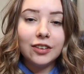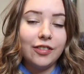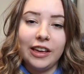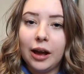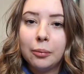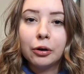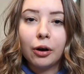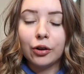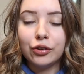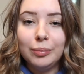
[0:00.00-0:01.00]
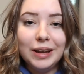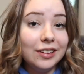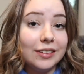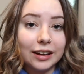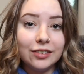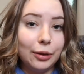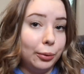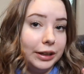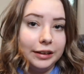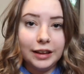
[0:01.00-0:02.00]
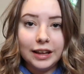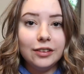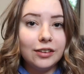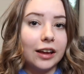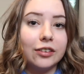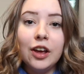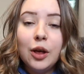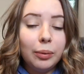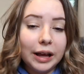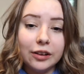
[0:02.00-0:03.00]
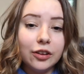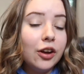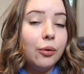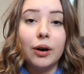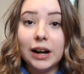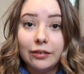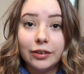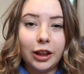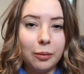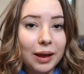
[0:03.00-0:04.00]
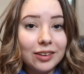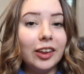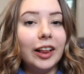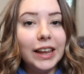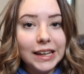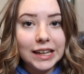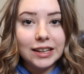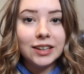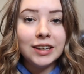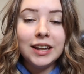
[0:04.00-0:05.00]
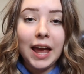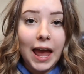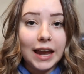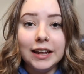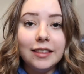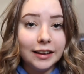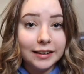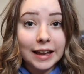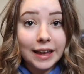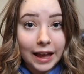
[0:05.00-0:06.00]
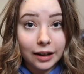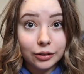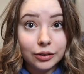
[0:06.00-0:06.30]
If they come across some insects, they will eat the insects, plants, whatever. They basically eat anything they can.